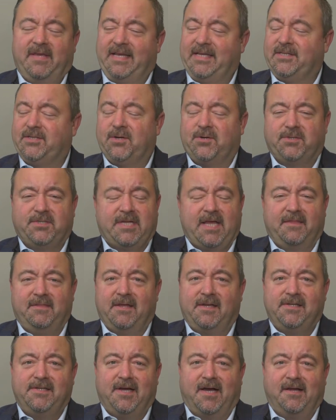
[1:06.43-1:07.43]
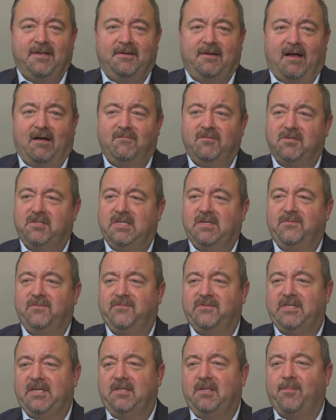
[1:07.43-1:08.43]
Easier said than done. Obviously,
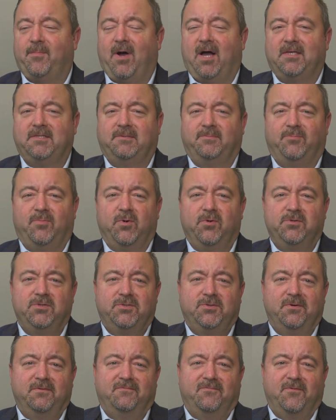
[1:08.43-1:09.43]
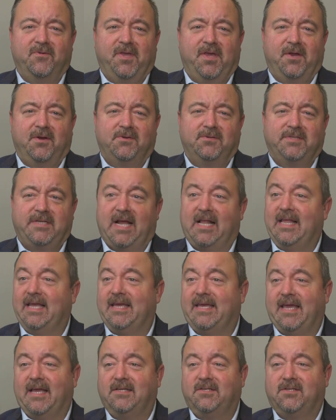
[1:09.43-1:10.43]
we've seen the Boston Bruins do it for years. The
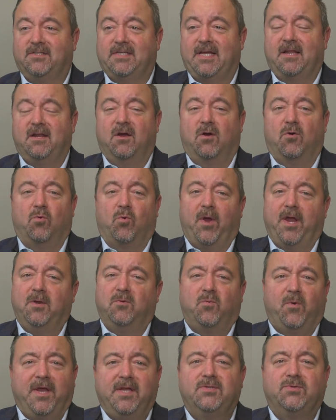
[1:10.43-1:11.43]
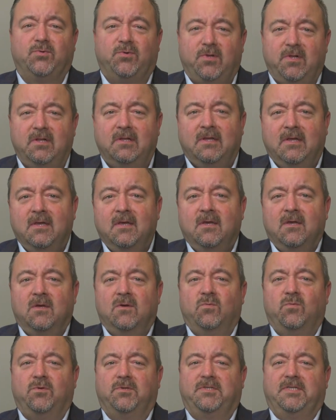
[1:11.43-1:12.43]
LA Kings just had a great retool.
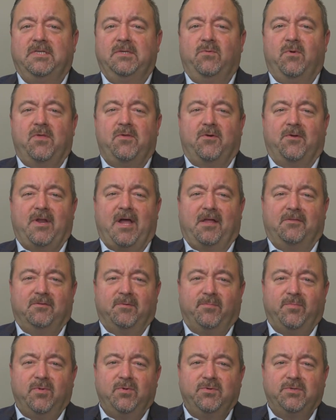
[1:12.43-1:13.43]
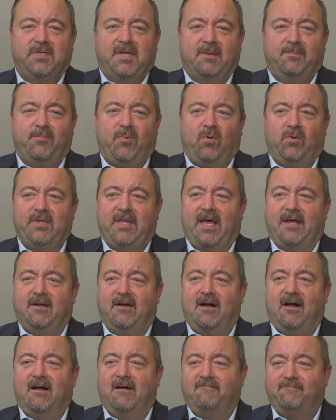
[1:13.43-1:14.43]
We'll see whether or not the Blues can pull that
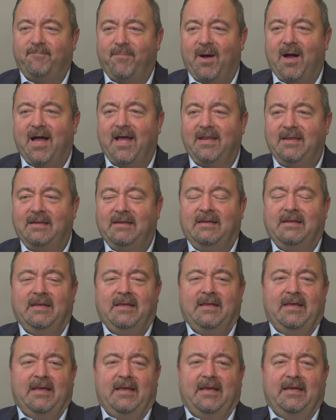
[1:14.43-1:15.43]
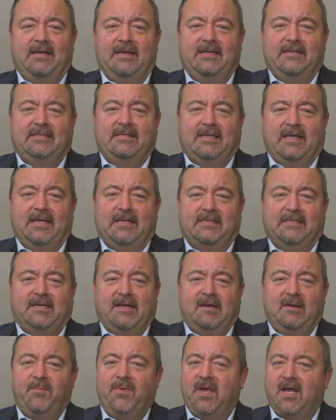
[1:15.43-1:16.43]
off. But it's
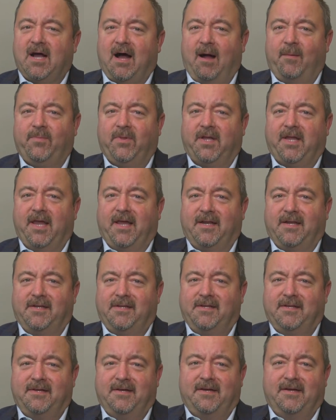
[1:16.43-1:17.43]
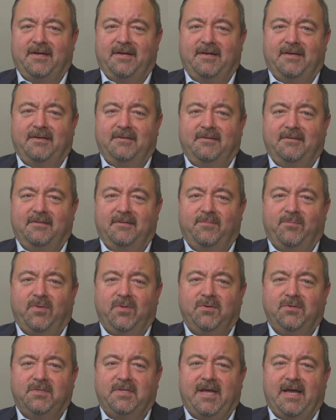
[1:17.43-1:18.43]
going to be complicated. The
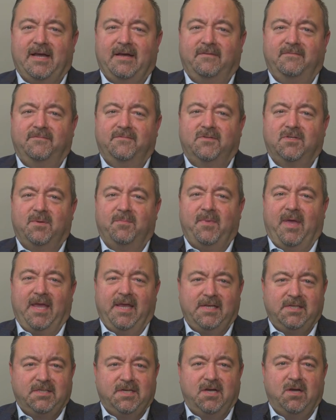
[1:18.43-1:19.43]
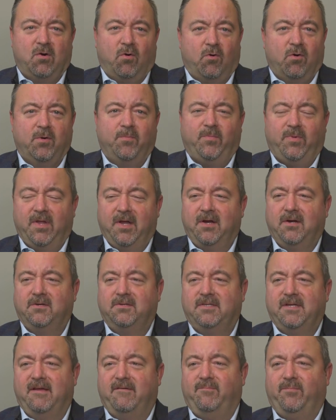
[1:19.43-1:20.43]
Blues have some aging core
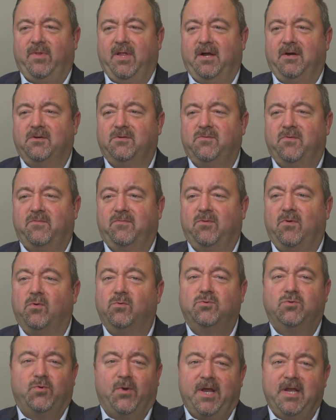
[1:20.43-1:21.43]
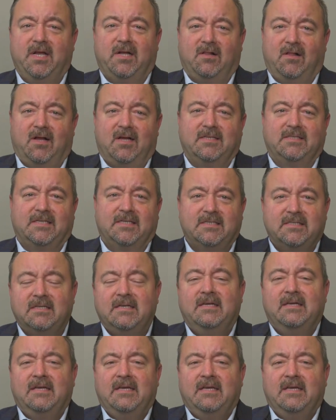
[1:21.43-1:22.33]
players. They have players with no trade clauses.